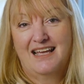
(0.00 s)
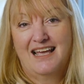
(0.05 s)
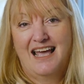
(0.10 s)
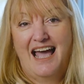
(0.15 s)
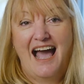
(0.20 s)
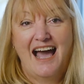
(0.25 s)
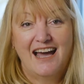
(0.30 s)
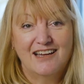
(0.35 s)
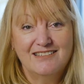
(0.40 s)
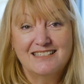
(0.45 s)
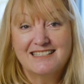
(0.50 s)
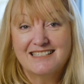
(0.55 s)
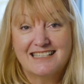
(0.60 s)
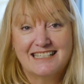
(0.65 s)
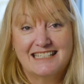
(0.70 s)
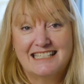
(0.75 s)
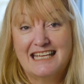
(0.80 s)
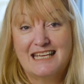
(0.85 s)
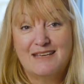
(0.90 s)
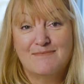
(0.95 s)
How does the
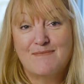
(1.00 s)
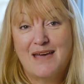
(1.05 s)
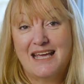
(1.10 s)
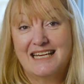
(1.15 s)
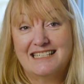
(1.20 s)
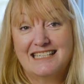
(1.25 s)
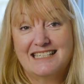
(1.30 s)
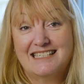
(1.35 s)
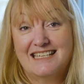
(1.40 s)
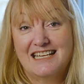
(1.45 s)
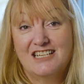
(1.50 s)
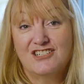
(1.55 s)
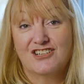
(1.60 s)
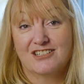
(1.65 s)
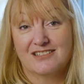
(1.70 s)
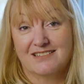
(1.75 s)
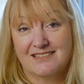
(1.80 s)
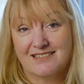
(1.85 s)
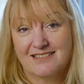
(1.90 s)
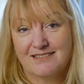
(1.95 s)
team make
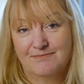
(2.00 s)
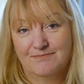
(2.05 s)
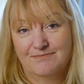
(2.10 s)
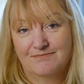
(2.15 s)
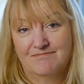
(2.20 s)
decisions?